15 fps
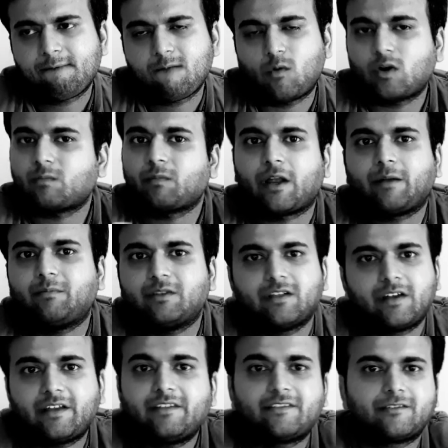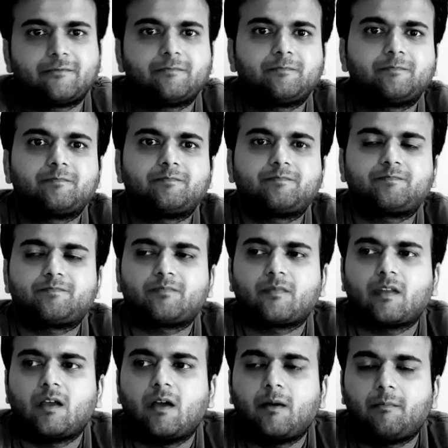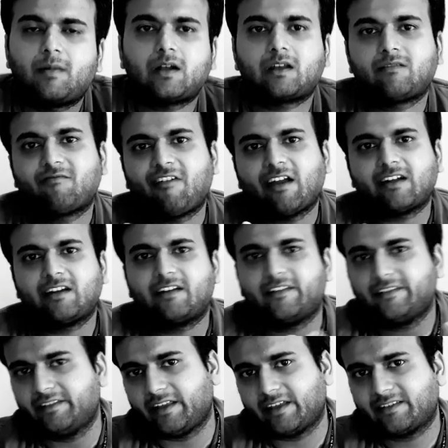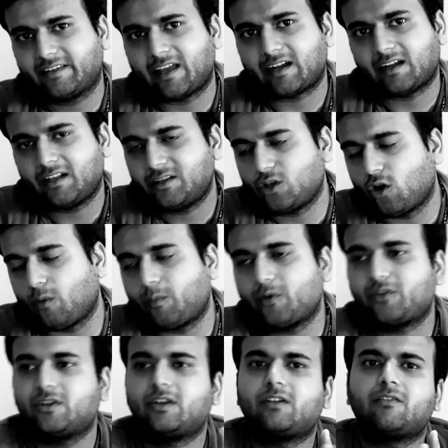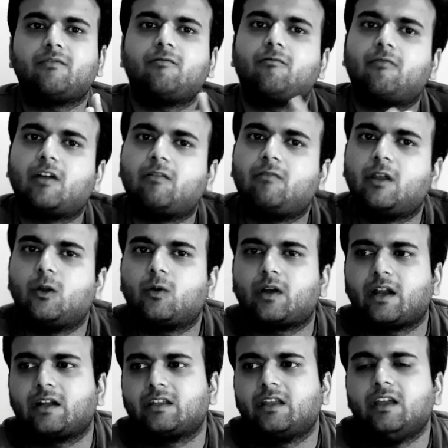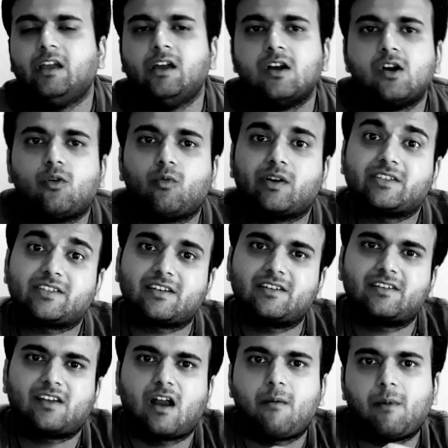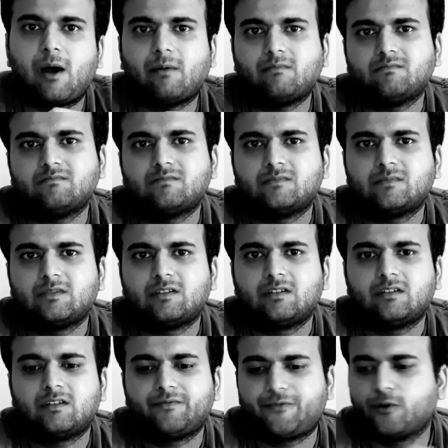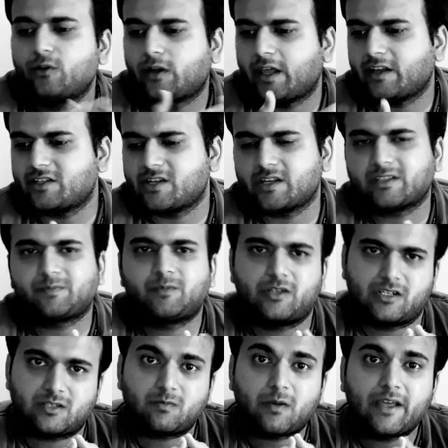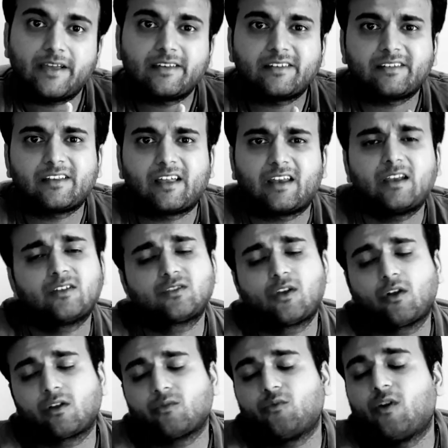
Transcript: What might be the reason? But in fact it is exactly the opposite when we look at the Western drama. If you take Shakespeare's plays, there is a lot of